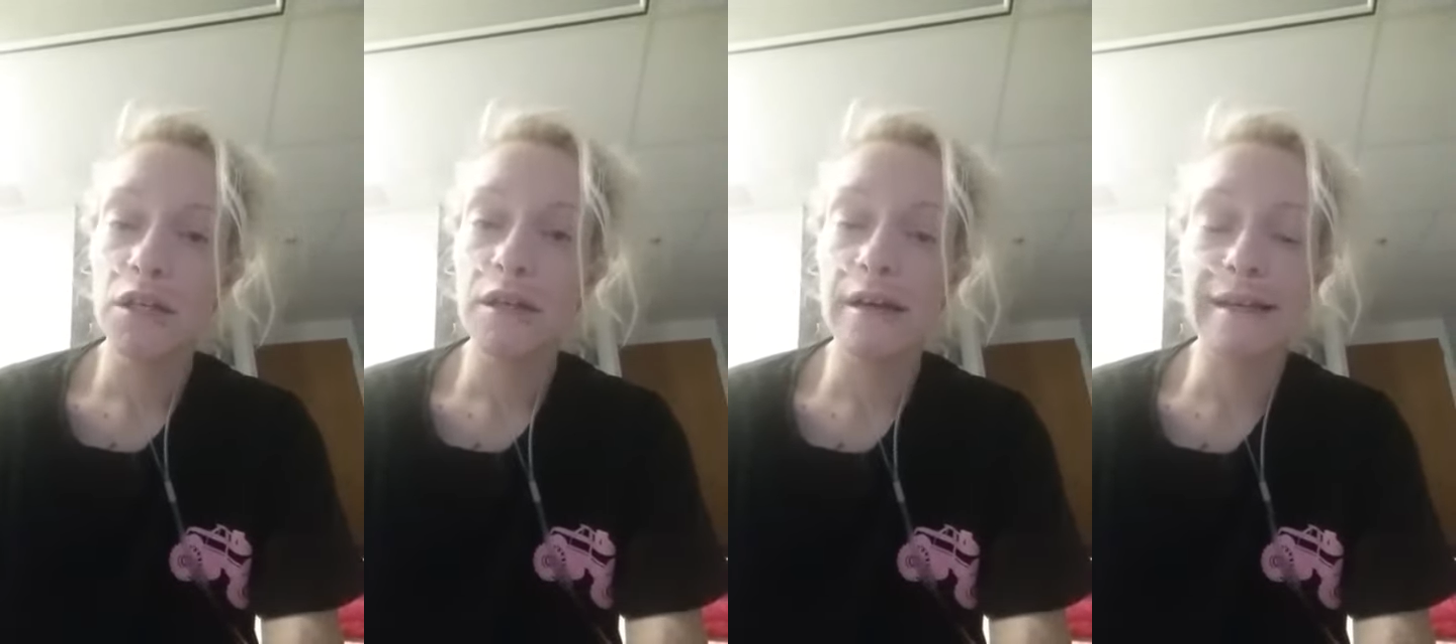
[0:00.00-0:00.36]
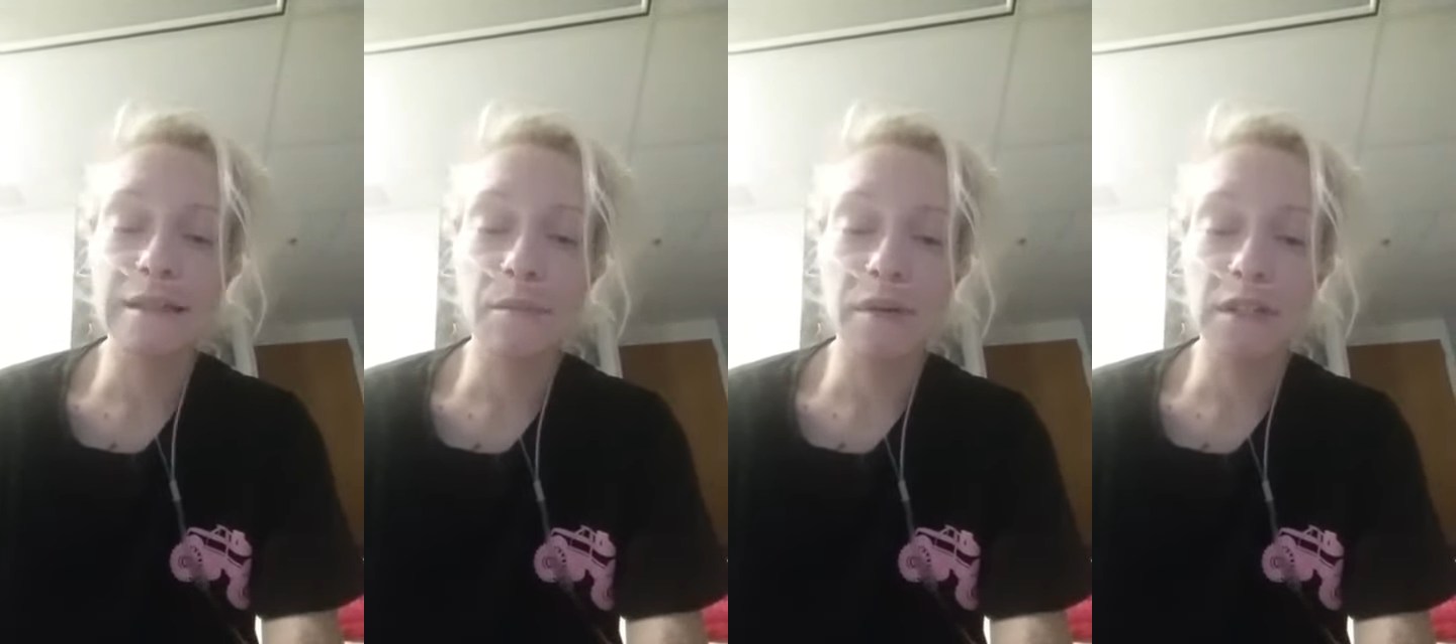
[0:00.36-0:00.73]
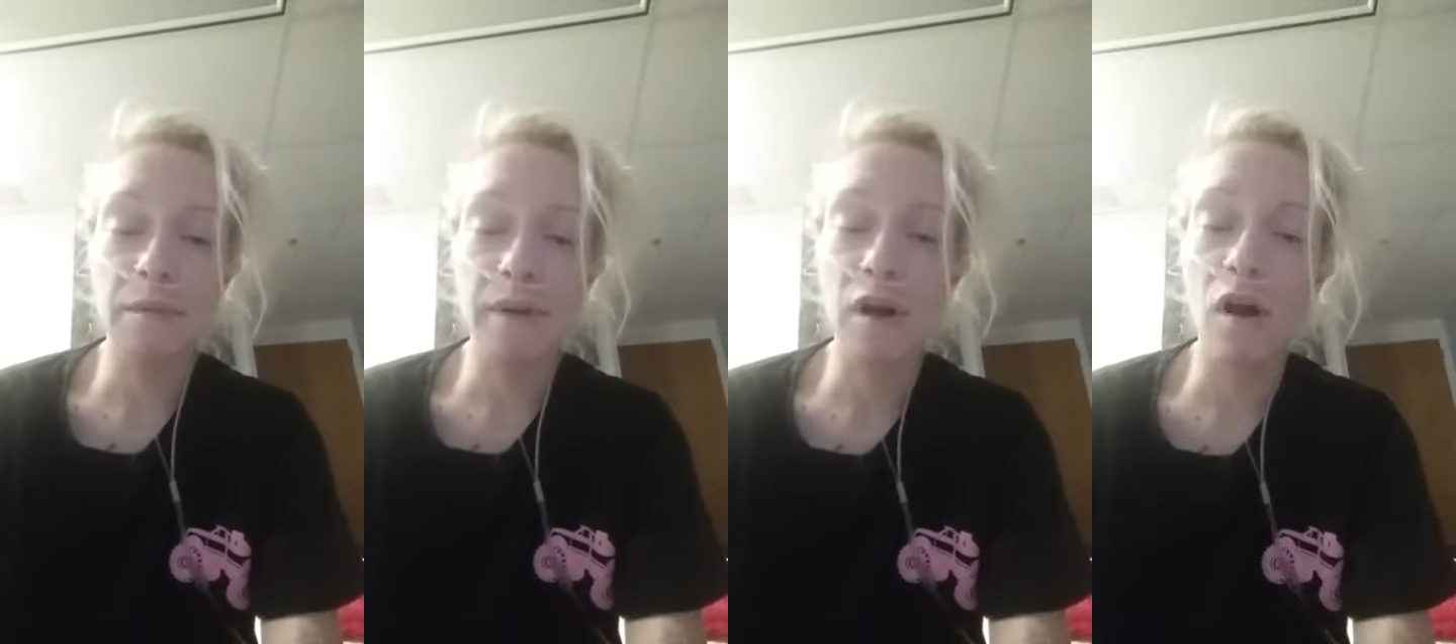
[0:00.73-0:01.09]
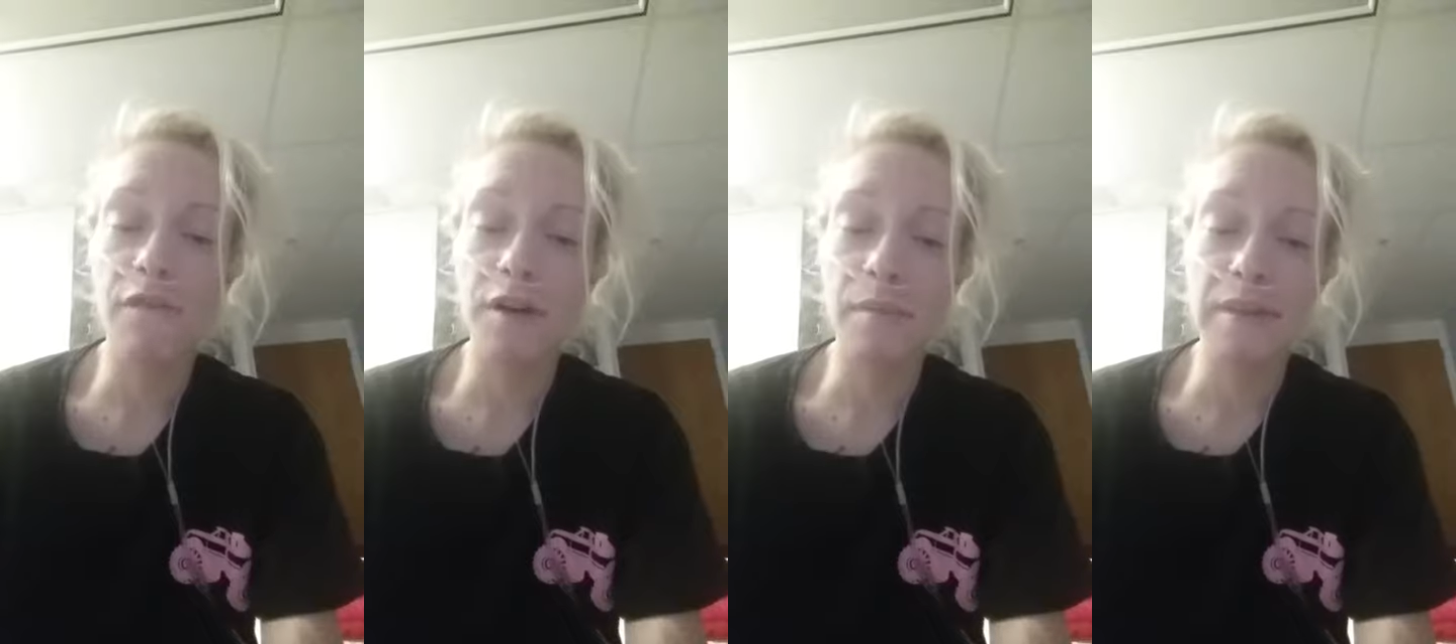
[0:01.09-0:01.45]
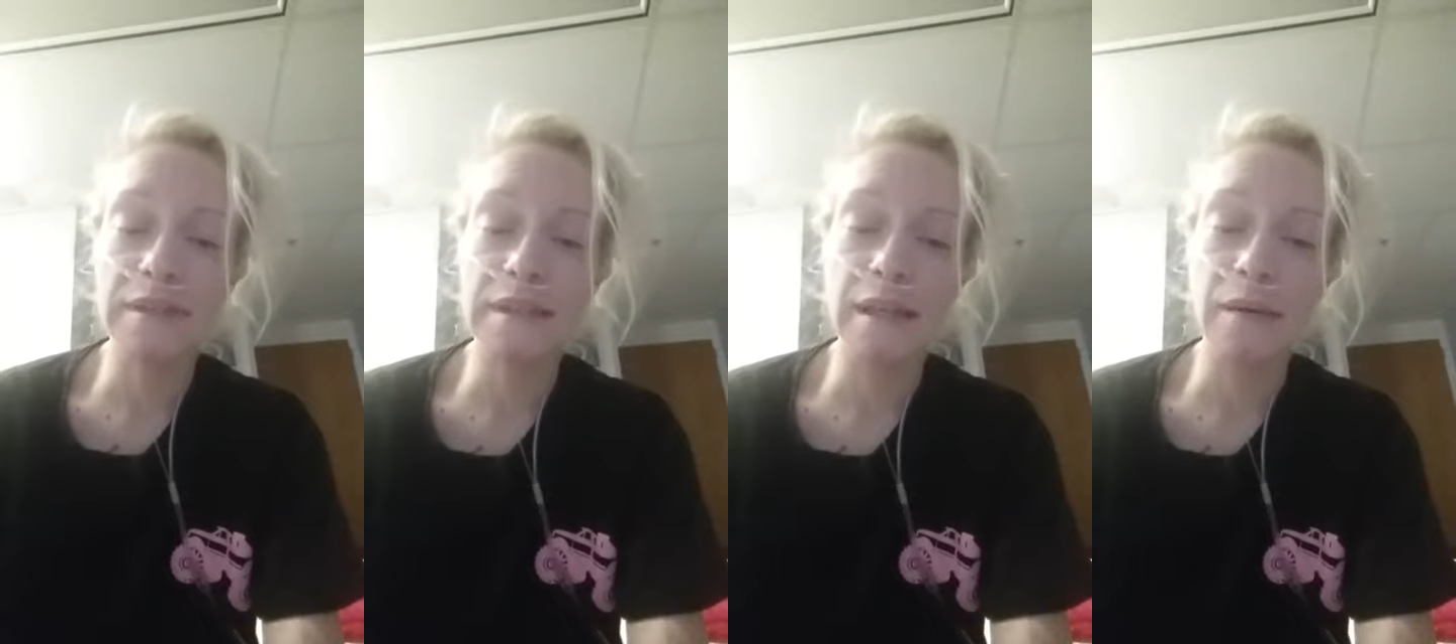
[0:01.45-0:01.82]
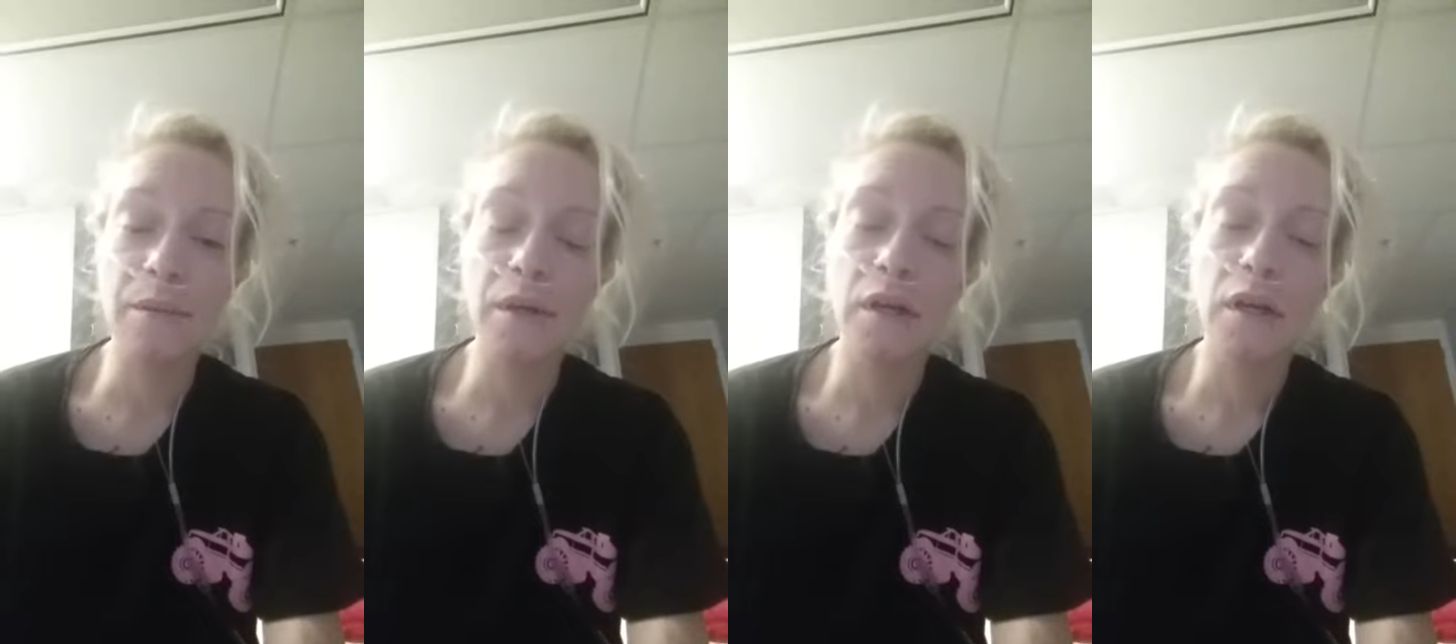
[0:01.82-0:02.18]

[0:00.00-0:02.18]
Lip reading: So I guess I must have been coughing in my sleep.